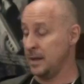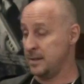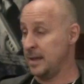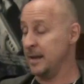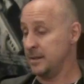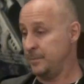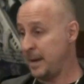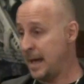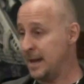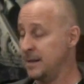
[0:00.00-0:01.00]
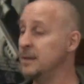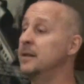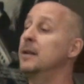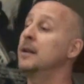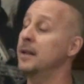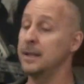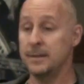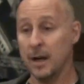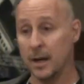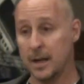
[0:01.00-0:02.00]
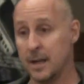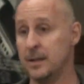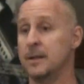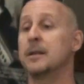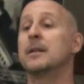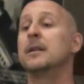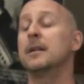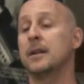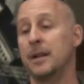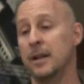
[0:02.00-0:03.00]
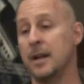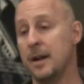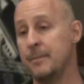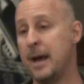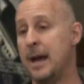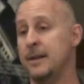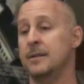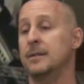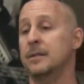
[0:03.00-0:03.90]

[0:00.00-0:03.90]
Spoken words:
I sent it to Ben, he dug it, he and I met,